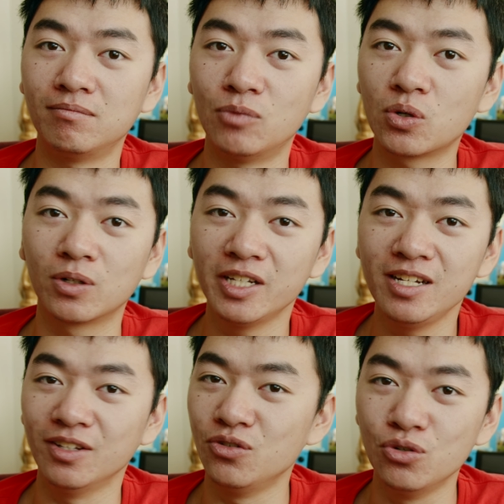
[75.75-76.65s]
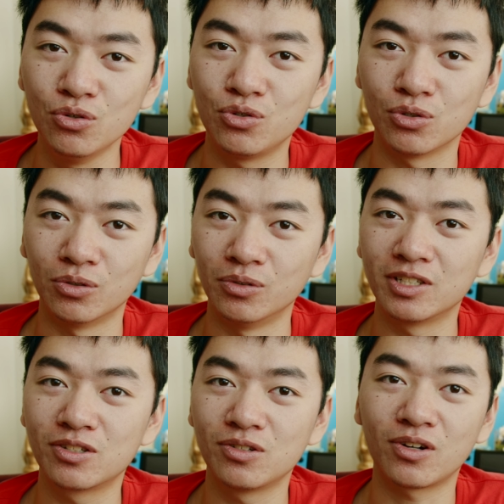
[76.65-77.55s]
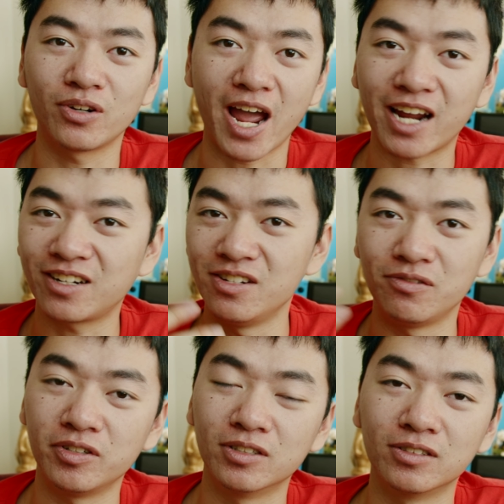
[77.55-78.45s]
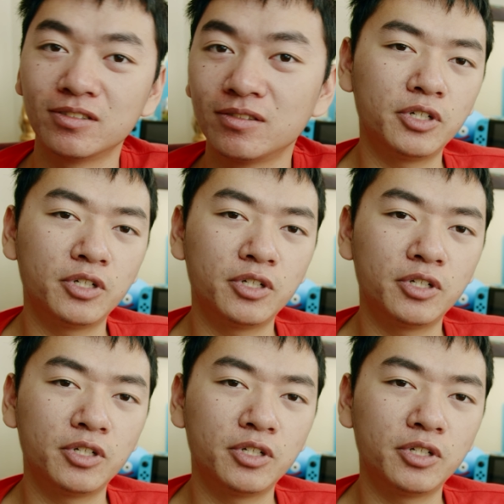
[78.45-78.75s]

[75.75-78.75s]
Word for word: more clean than usual, it's not acne filled.